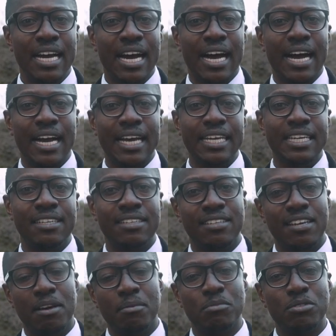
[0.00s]
uh, in
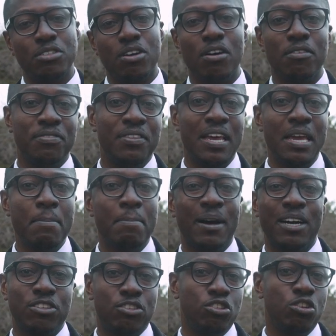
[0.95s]
terms of the
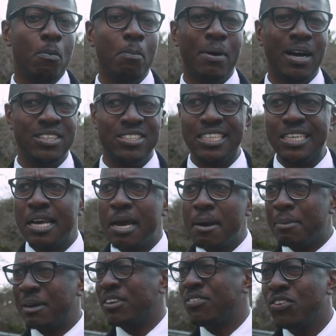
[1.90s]
impact to your budget.
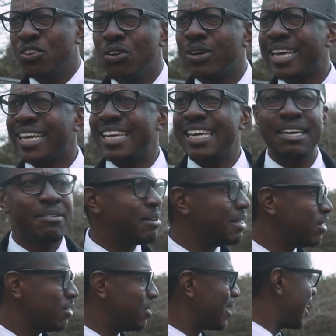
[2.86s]
But if you look at here, and you